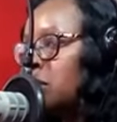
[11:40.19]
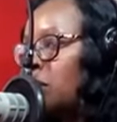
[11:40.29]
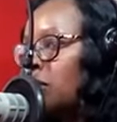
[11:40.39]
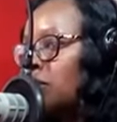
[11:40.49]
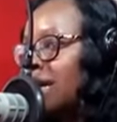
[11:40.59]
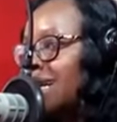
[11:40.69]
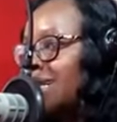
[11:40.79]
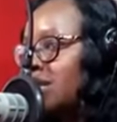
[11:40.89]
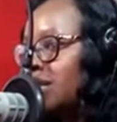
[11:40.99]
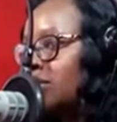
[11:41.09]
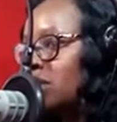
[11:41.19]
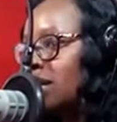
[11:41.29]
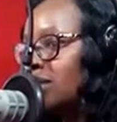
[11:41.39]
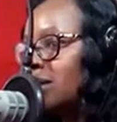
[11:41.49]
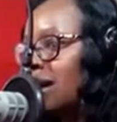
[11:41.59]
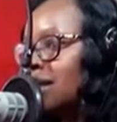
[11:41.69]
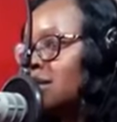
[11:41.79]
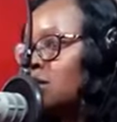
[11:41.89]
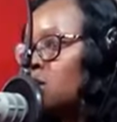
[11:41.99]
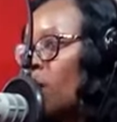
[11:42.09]
on the incidences at
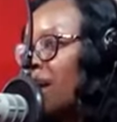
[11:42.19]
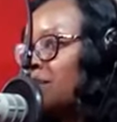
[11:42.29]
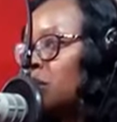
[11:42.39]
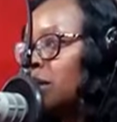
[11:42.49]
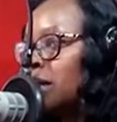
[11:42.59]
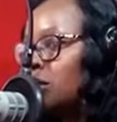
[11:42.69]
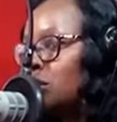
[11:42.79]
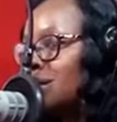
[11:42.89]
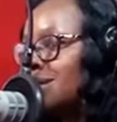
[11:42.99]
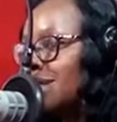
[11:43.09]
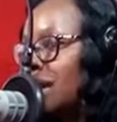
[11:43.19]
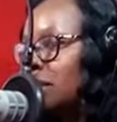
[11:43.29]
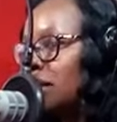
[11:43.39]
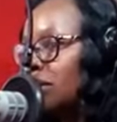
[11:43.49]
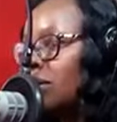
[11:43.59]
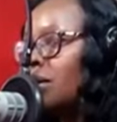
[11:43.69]
the Kwaiboy loading terminal,